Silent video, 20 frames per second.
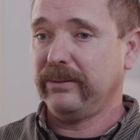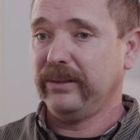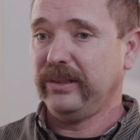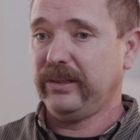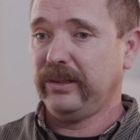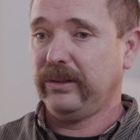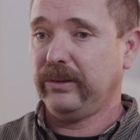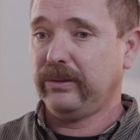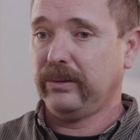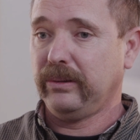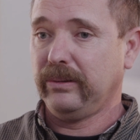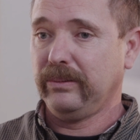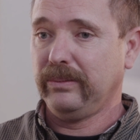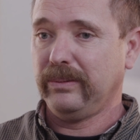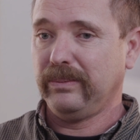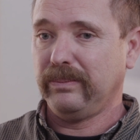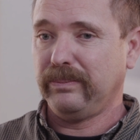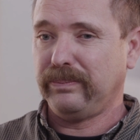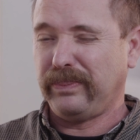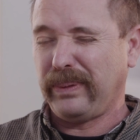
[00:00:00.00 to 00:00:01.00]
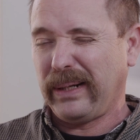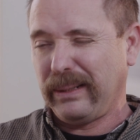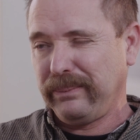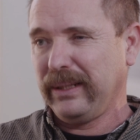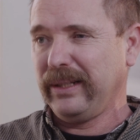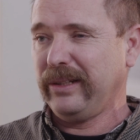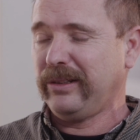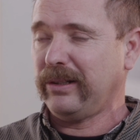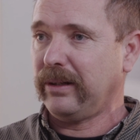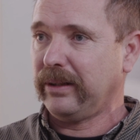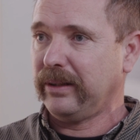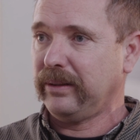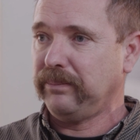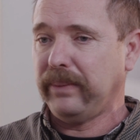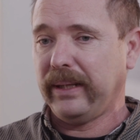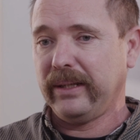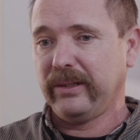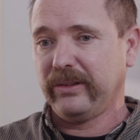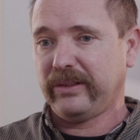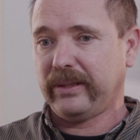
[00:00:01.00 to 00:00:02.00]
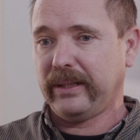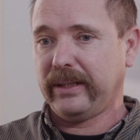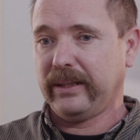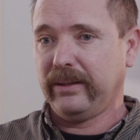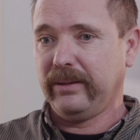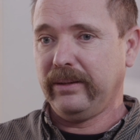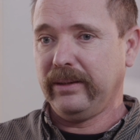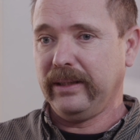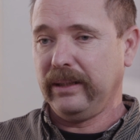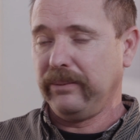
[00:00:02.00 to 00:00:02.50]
that residual, primarily targeting mare's tail,